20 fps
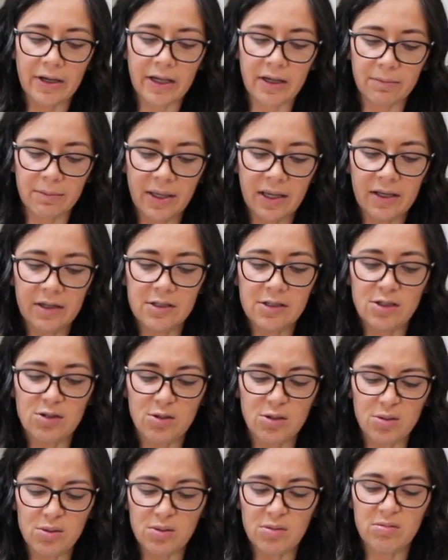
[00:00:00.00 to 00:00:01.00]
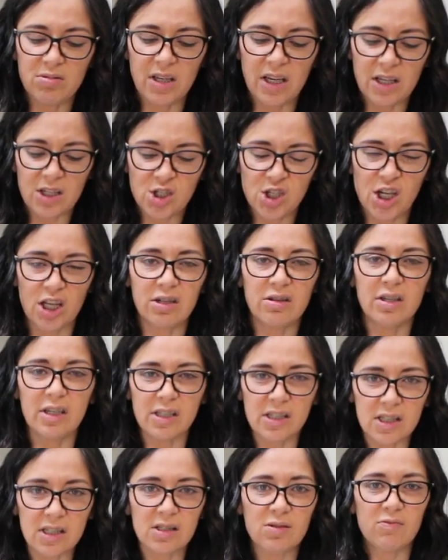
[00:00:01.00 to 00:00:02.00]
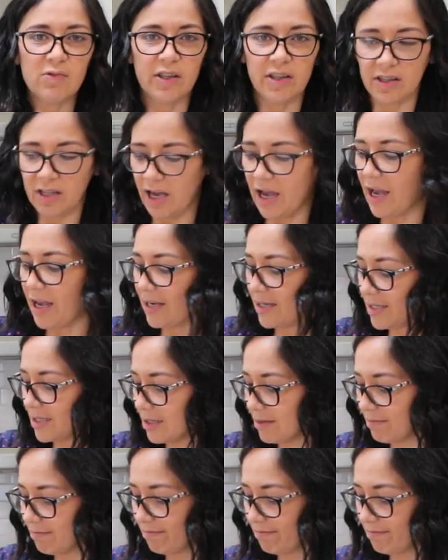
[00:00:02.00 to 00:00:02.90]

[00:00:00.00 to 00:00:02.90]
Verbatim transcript: recommend you get generous with that.